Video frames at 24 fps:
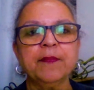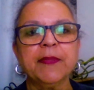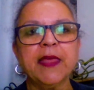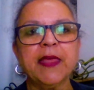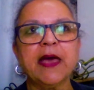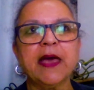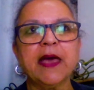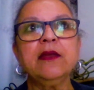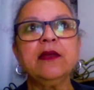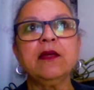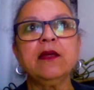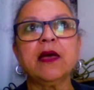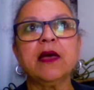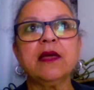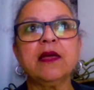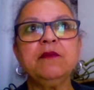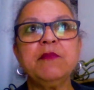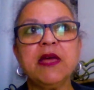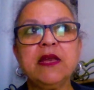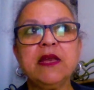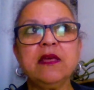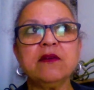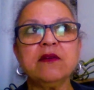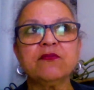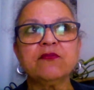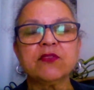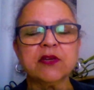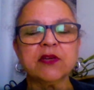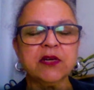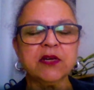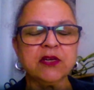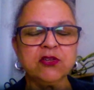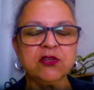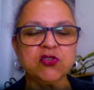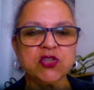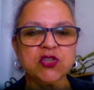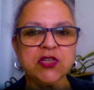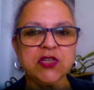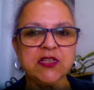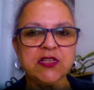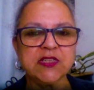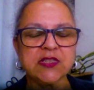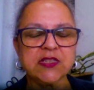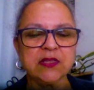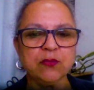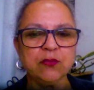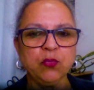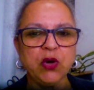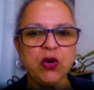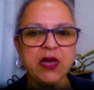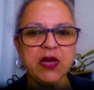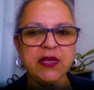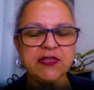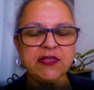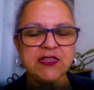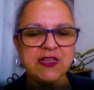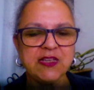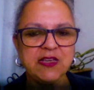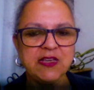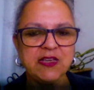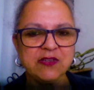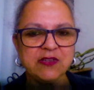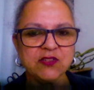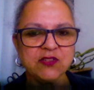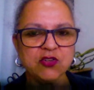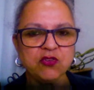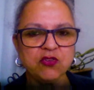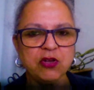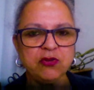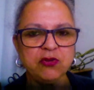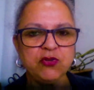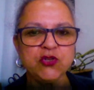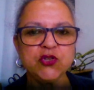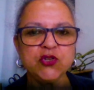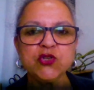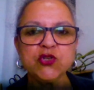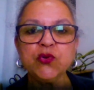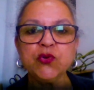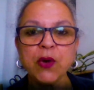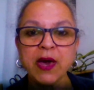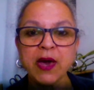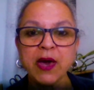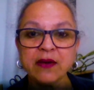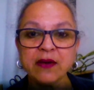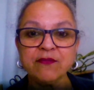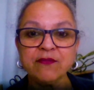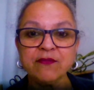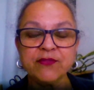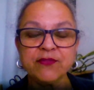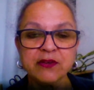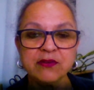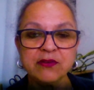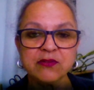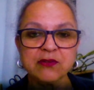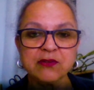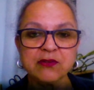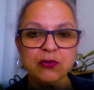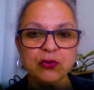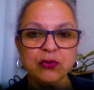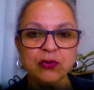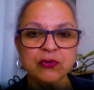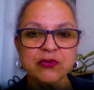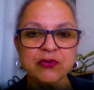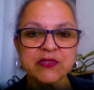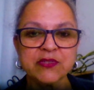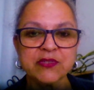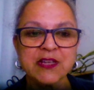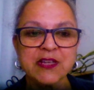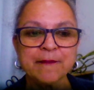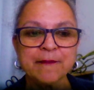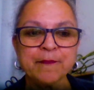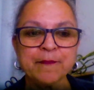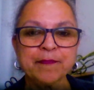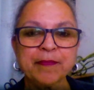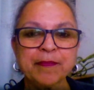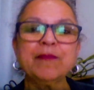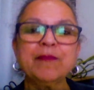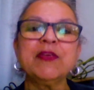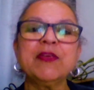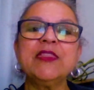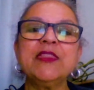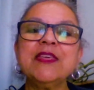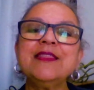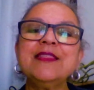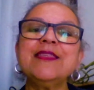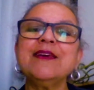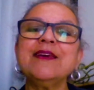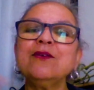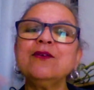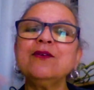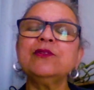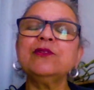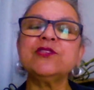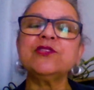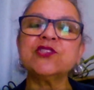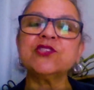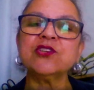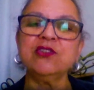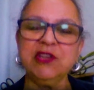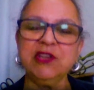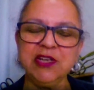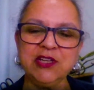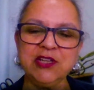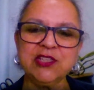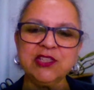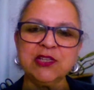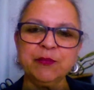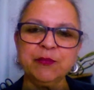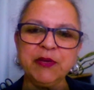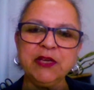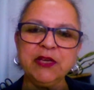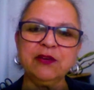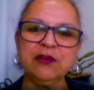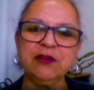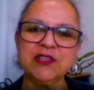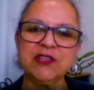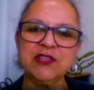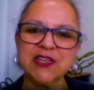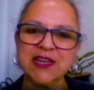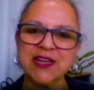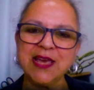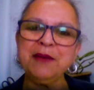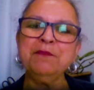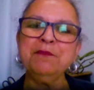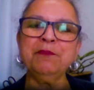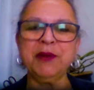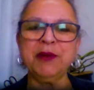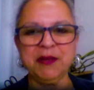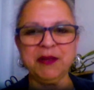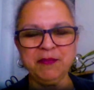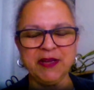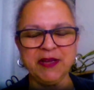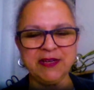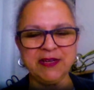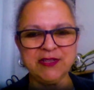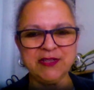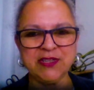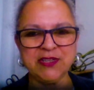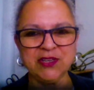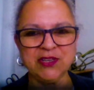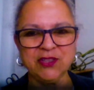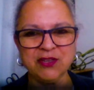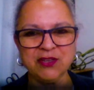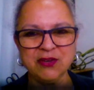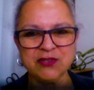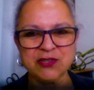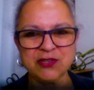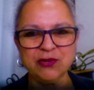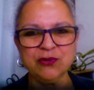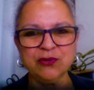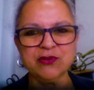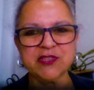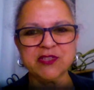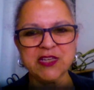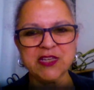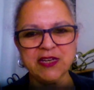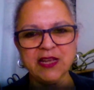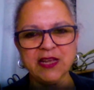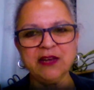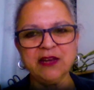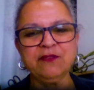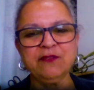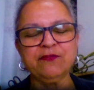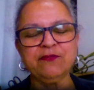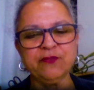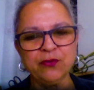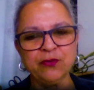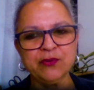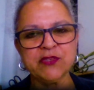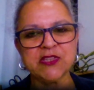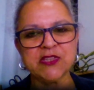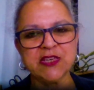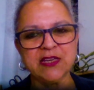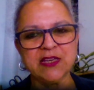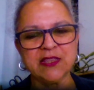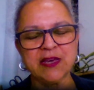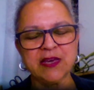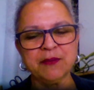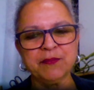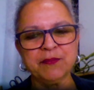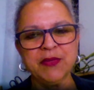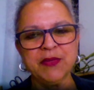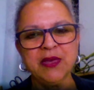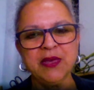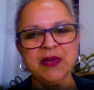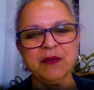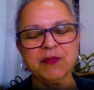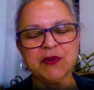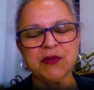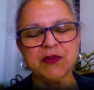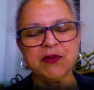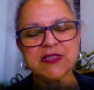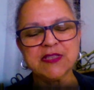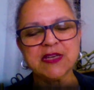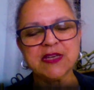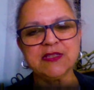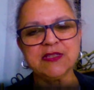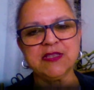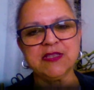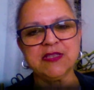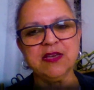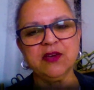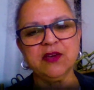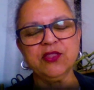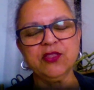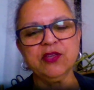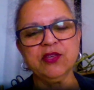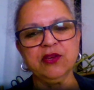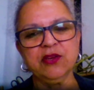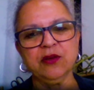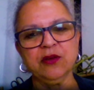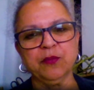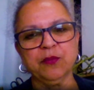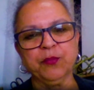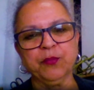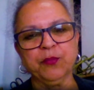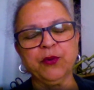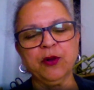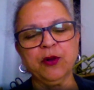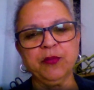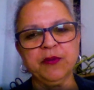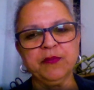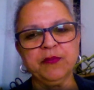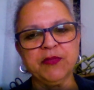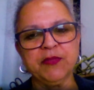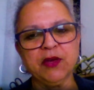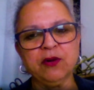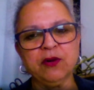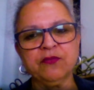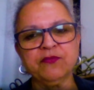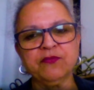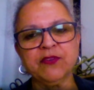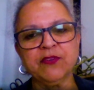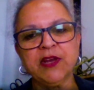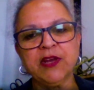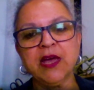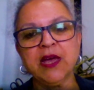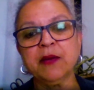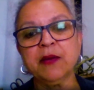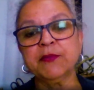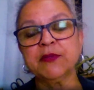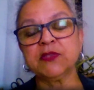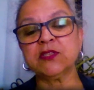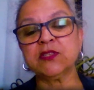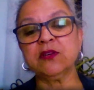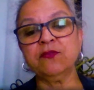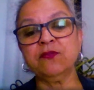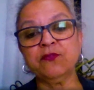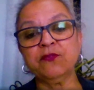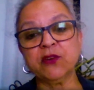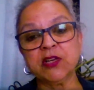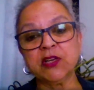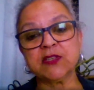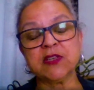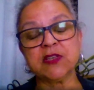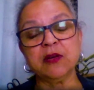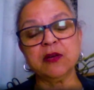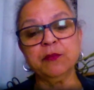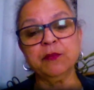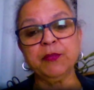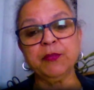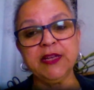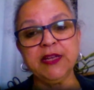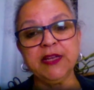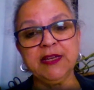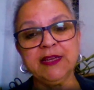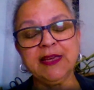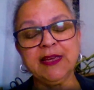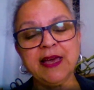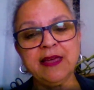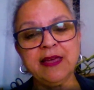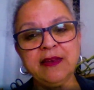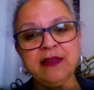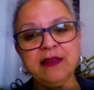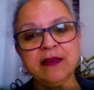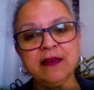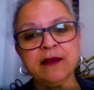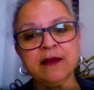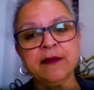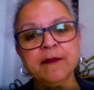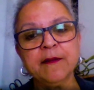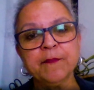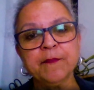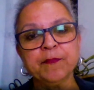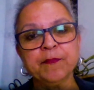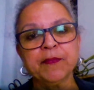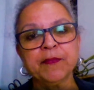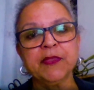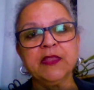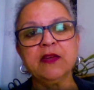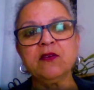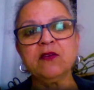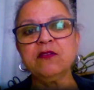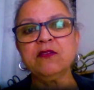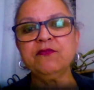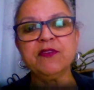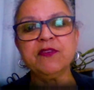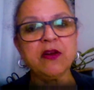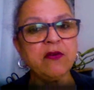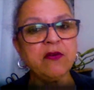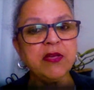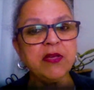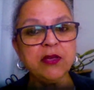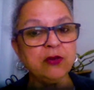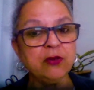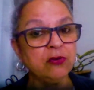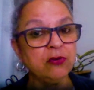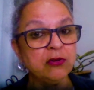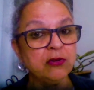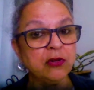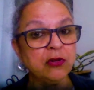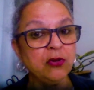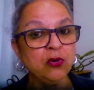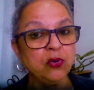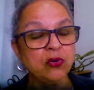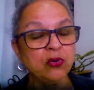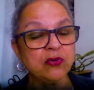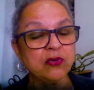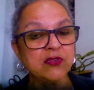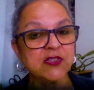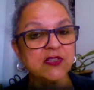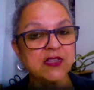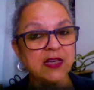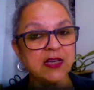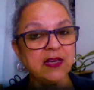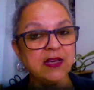And many of the countries where tea is grown do have those laws, but then they also need to be good at implementing those laws and enforcing them, because that's the other problem that often happens. So, for example, in Kenya, there are very good laws